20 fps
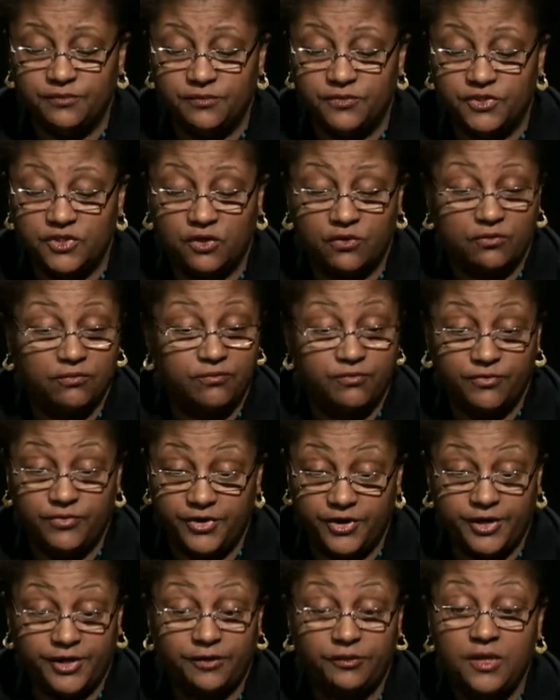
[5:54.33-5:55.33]
So
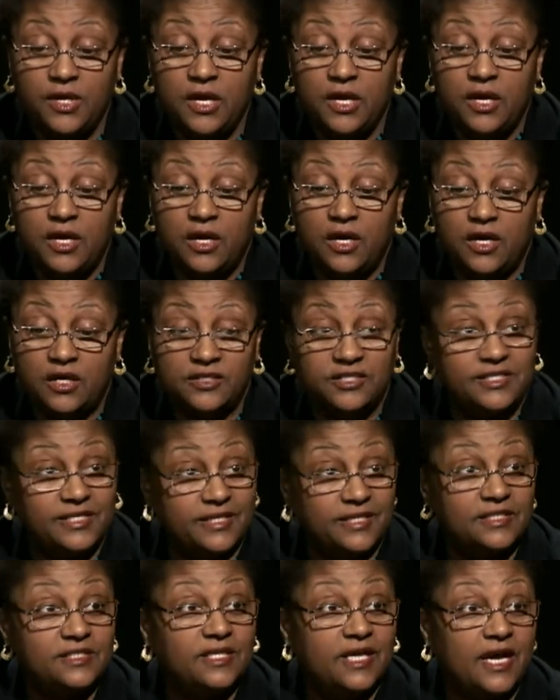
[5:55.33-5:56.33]
their uh,
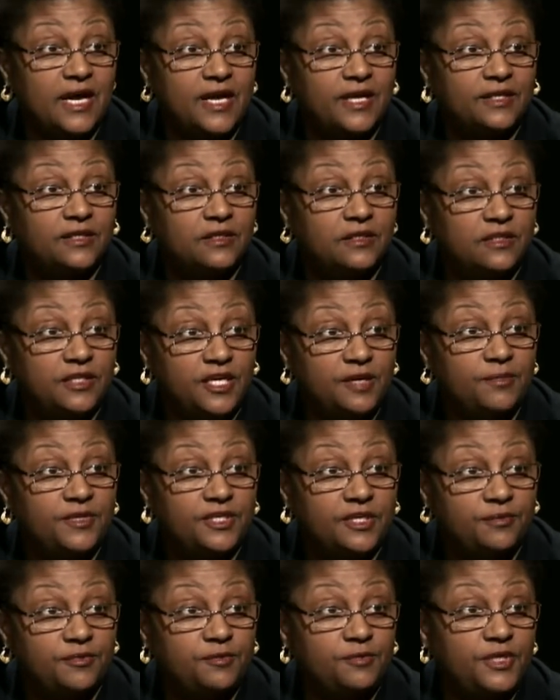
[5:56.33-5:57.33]
set-aside, M
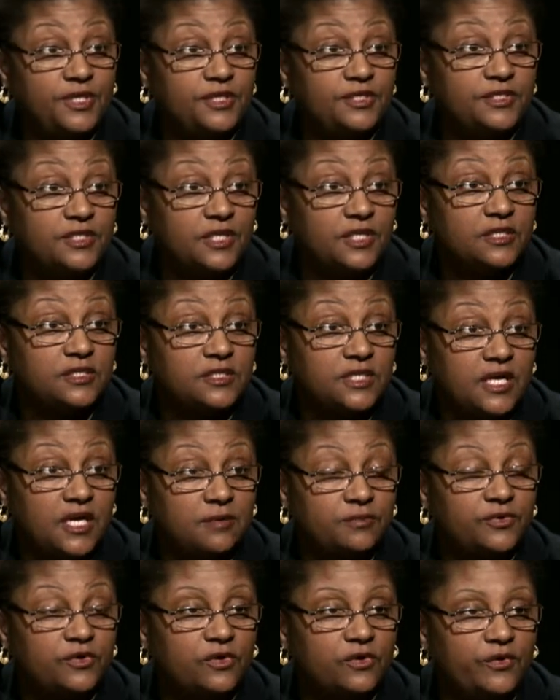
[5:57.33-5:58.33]
and W B E
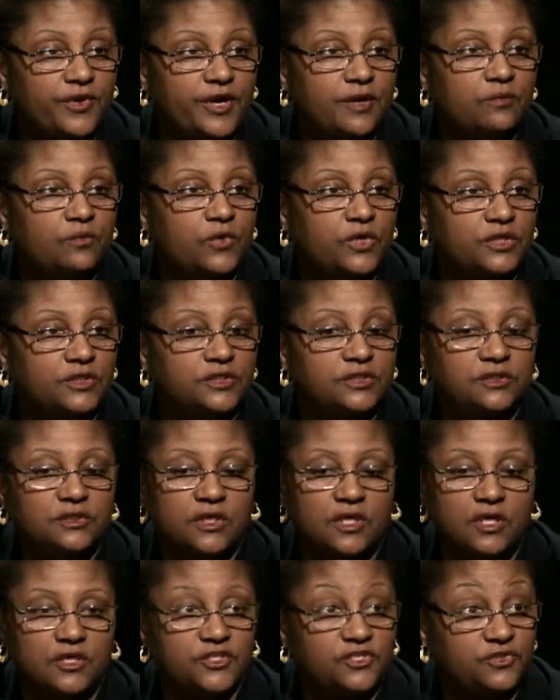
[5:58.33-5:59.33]
set-aside program was
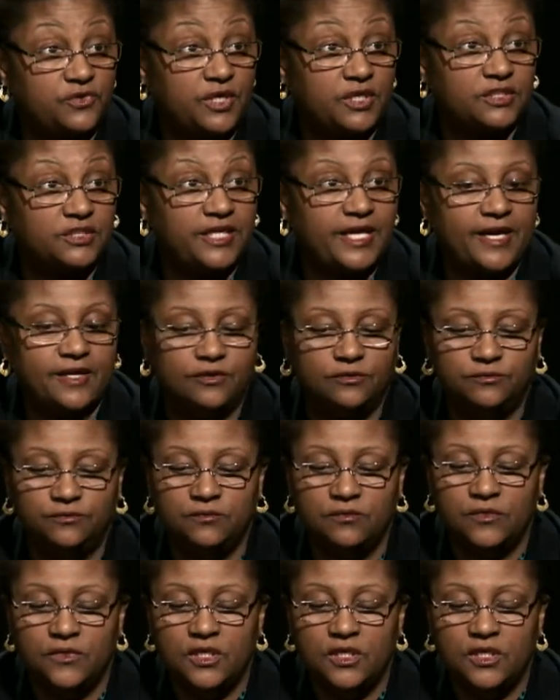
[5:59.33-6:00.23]
uh, struck down.